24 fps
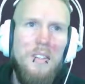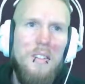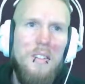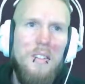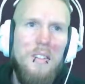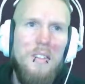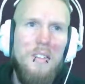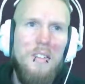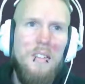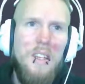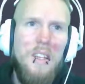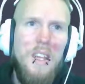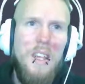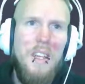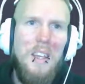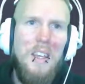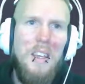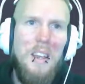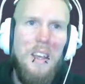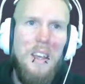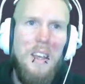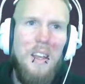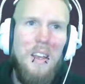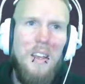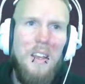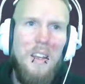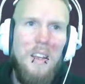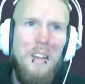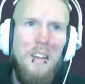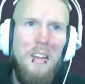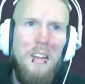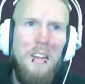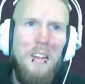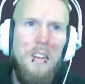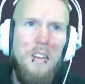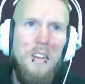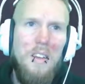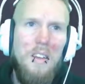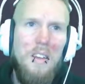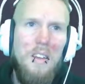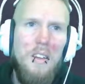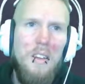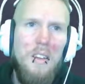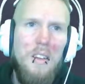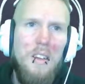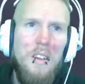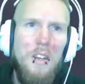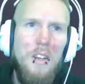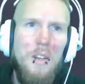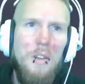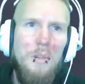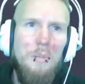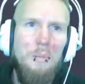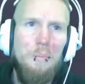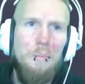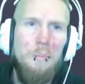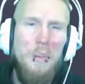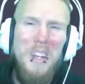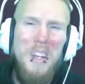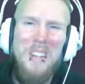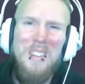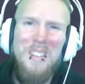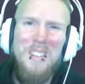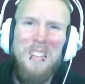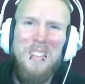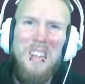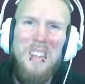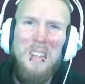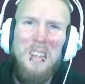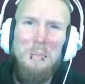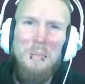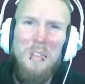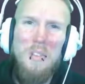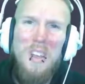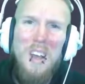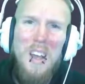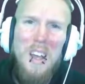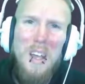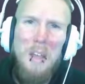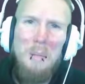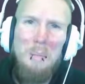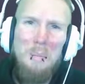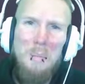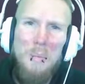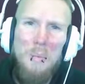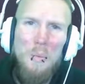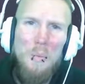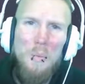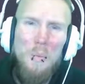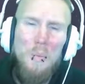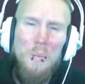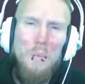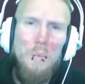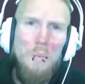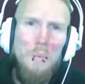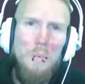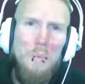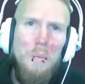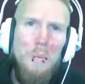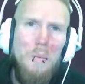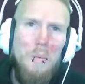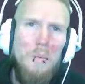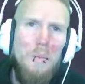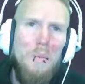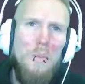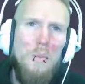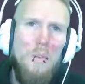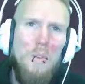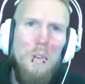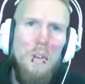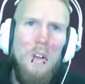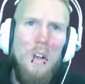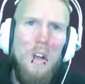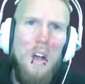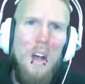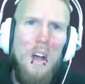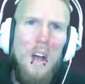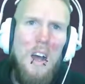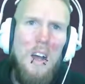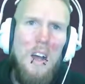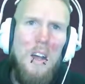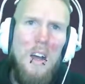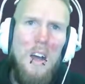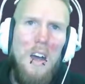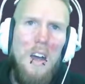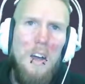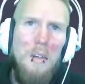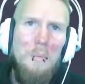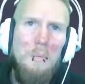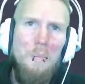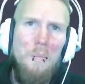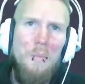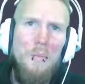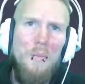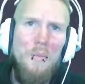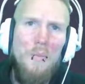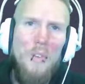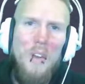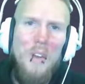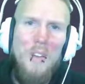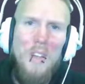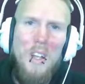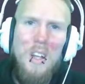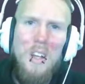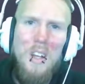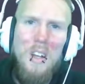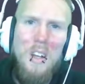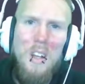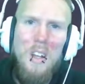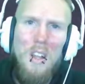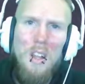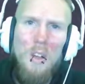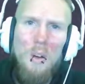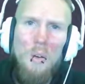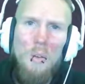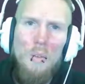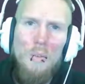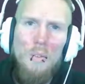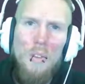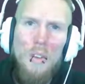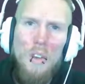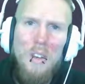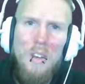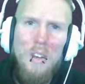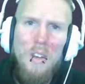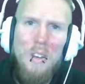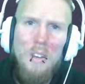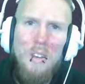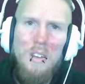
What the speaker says: take it in. But at the same time, I'm very cloven